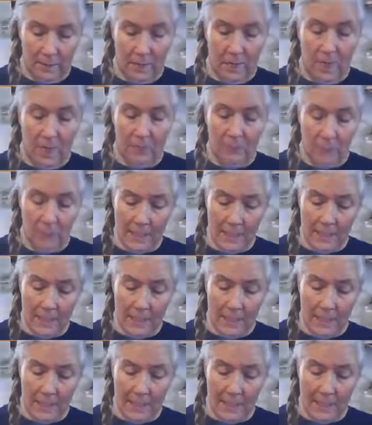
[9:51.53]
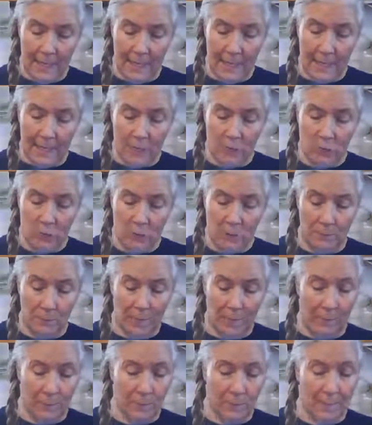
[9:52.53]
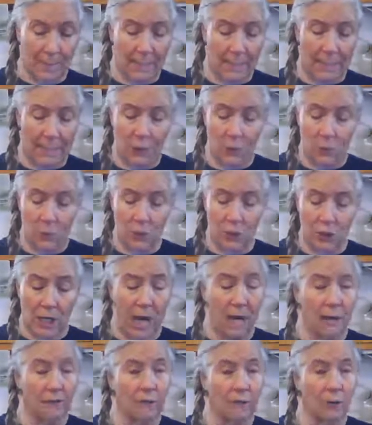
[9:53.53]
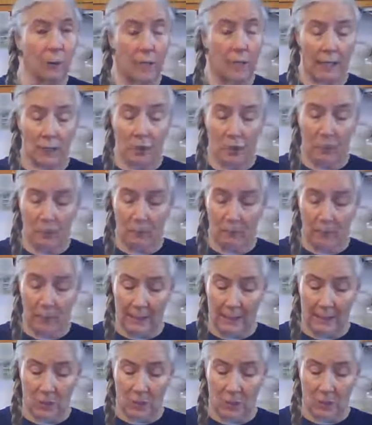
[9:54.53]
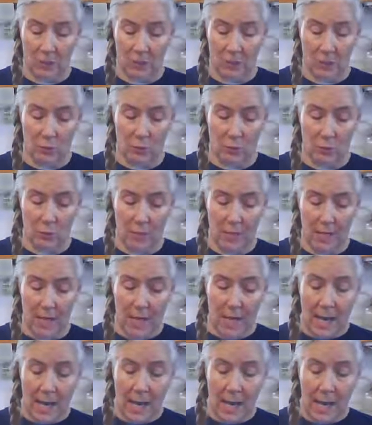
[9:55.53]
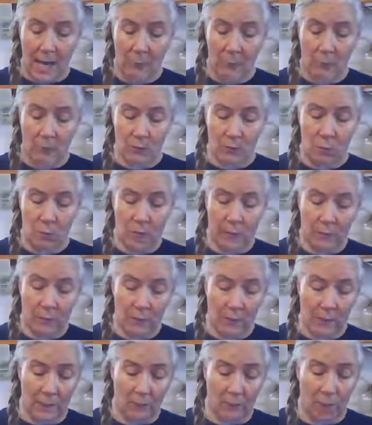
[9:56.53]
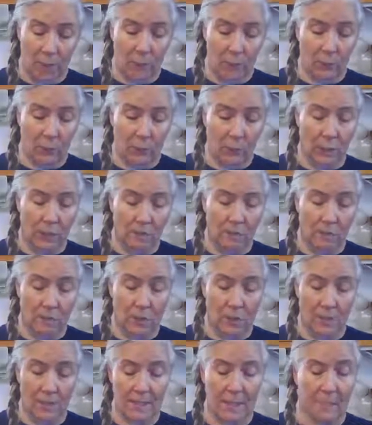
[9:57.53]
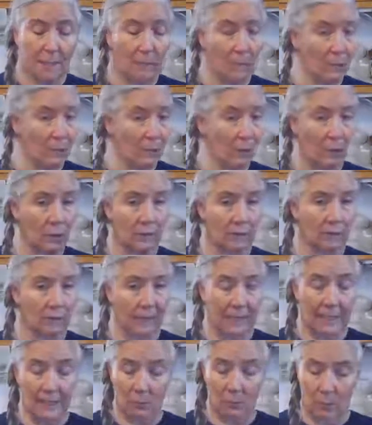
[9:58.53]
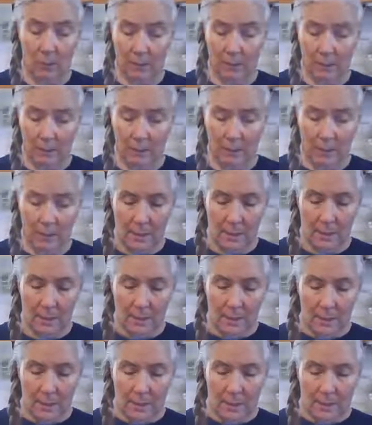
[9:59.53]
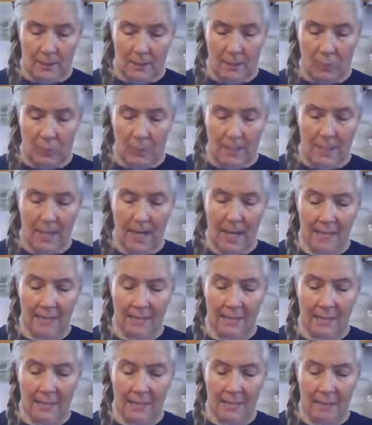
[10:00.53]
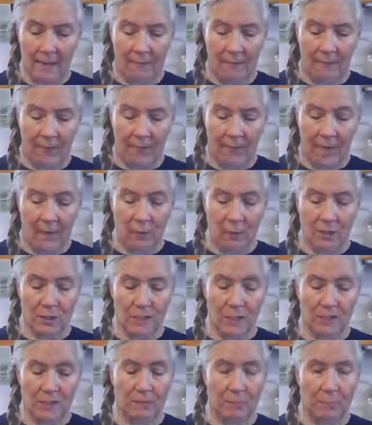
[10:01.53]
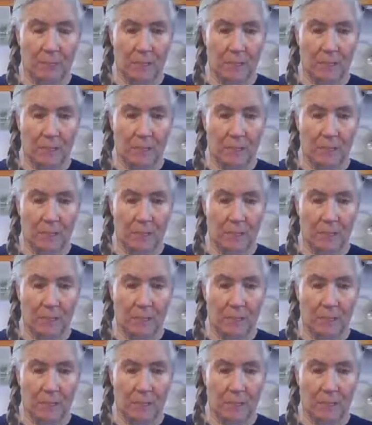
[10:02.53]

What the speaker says: On Wednesday night, I had a dream that I was in a huge convocation of religious Jews. I was wandering around looking for a seat, but couldn't find one. There were tens of thousands of